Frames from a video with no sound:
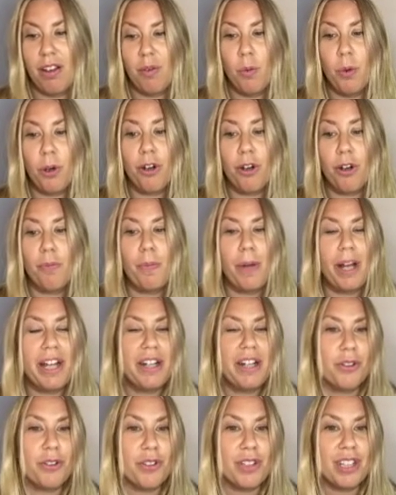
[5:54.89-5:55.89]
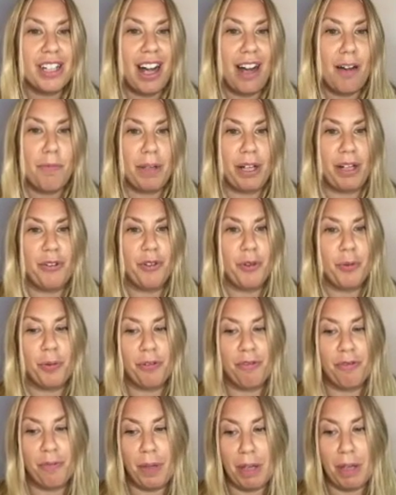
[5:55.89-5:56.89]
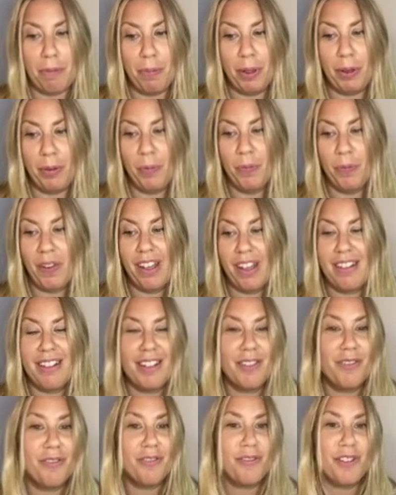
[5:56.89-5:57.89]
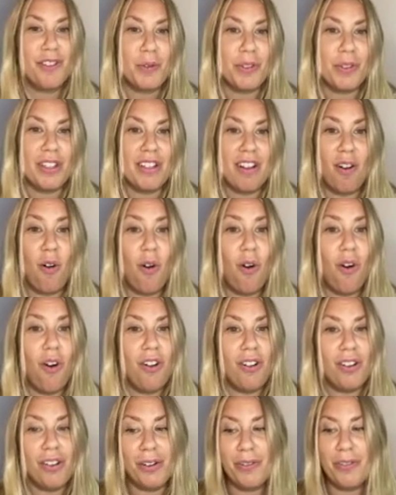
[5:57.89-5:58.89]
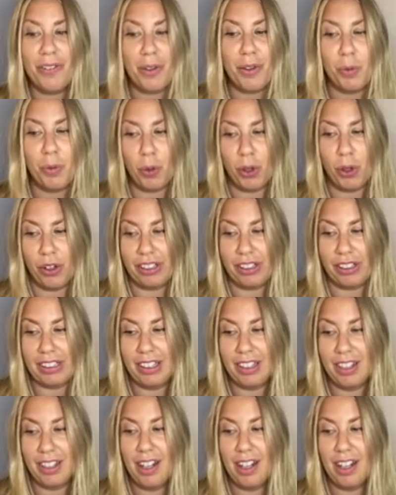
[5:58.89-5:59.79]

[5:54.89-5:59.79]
We're a microscopic group of people, diffused all over the world.